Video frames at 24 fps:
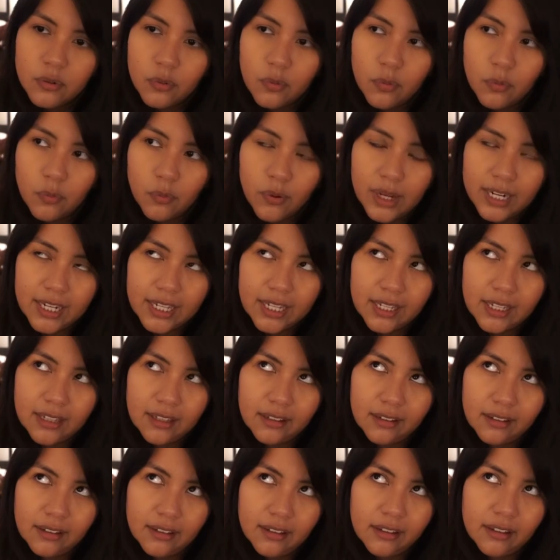
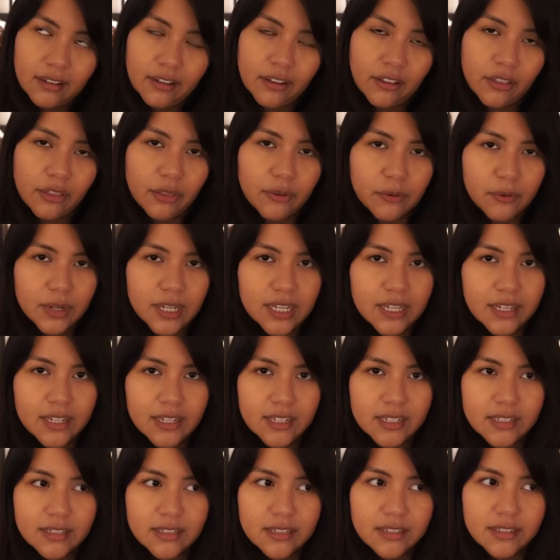23,
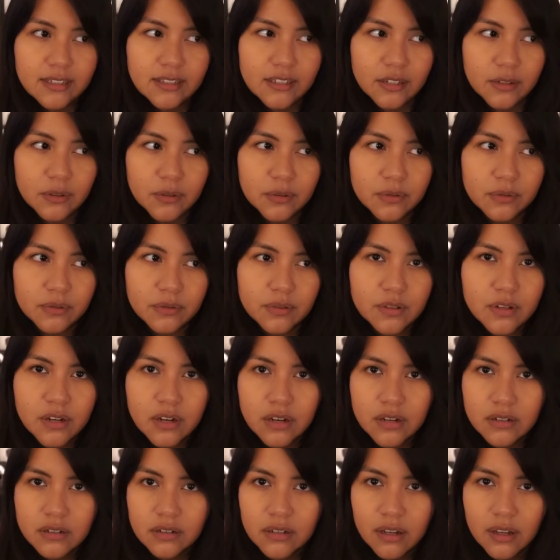so two
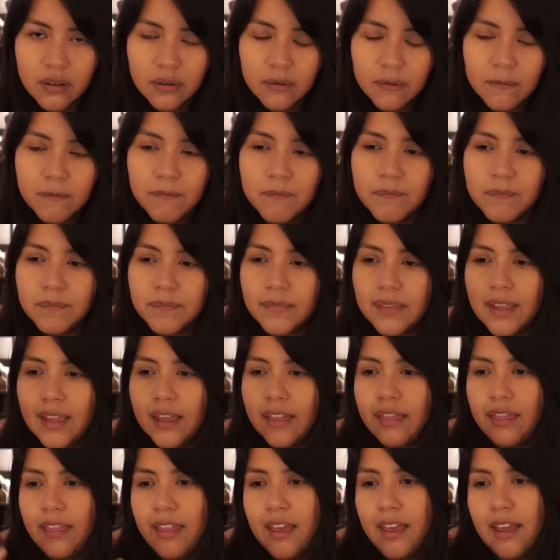years ago.
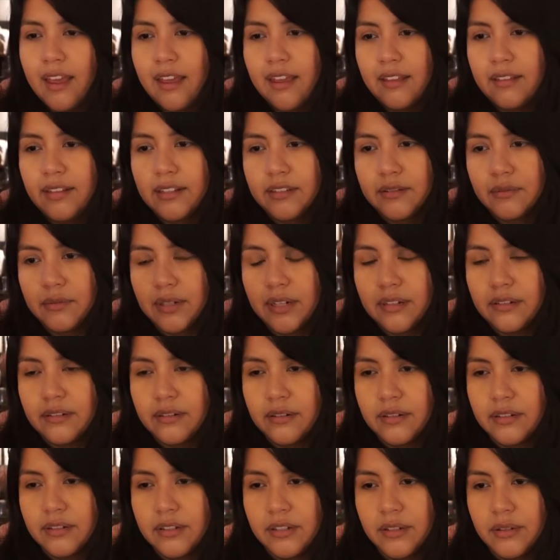And then that's when I
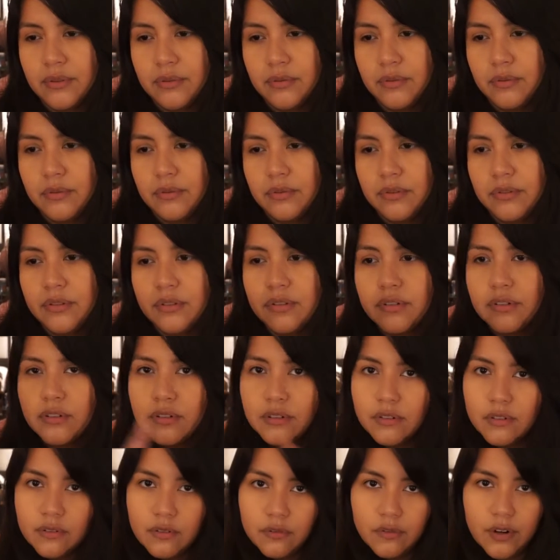started to use
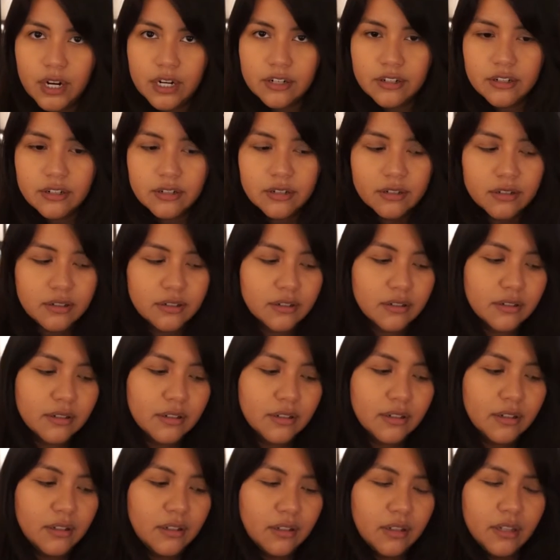fresh
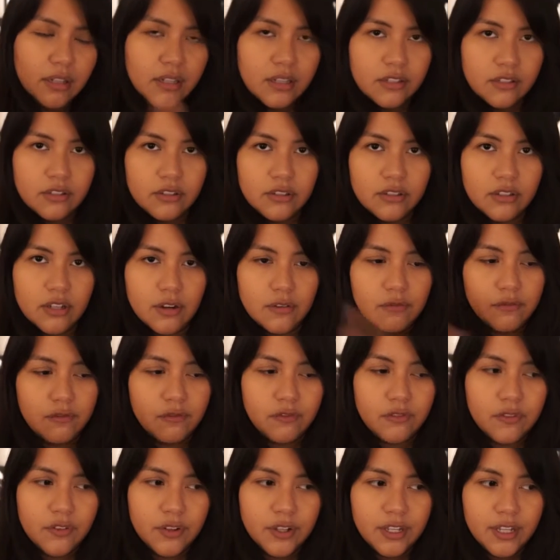
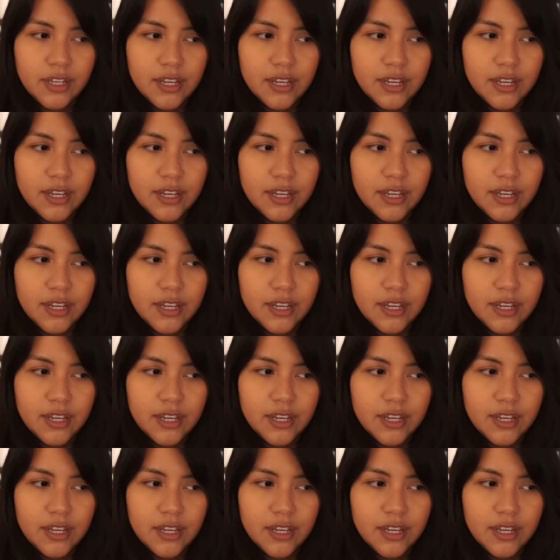stuff.